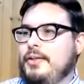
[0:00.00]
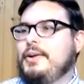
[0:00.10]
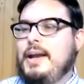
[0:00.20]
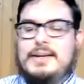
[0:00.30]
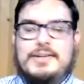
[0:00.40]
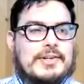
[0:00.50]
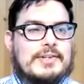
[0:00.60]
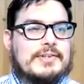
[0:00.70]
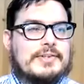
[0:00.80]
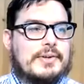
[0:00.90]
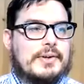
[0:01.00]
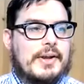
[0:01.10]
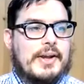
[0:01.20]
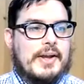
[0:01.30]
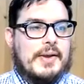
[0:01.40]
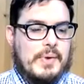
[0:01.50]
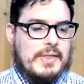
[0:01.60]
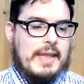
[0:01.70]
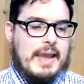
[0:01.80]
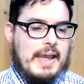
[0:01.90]
other nations to
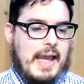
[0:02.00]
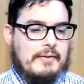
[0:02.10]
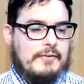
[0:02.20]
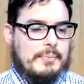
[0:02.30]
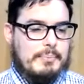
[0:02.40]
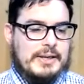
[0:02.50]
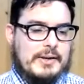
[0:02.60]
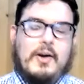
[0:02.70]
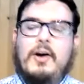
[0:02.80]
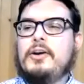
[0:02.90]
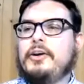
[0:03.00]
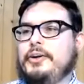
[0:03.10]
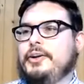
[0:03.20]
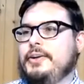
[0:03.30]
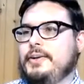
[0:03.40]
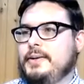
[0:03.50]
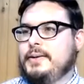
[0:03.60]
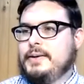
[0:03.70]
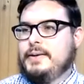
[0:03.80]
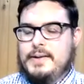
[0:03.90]
when they have been conquered.
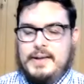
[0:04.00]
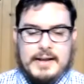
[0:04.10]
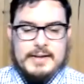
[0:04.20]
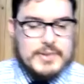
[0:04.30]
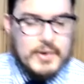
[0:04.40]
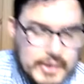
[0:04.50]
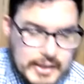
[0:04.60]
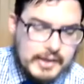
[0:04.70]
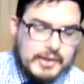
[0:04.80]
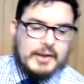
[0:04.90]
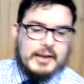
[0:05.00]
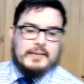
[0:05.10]
And so here,